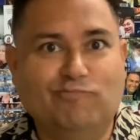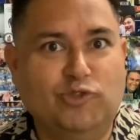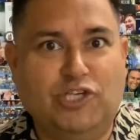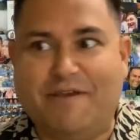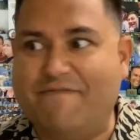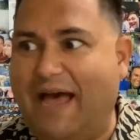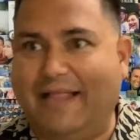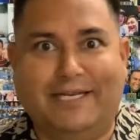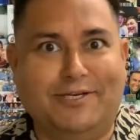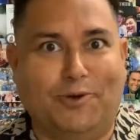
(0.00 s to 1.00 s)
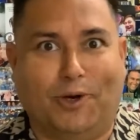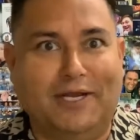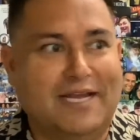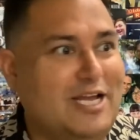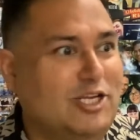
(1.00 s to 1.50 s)
Jimmy Fallon or
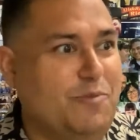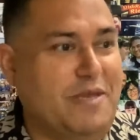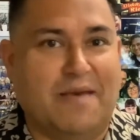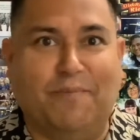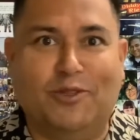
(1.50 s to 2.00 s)
Jimmy Kimmel,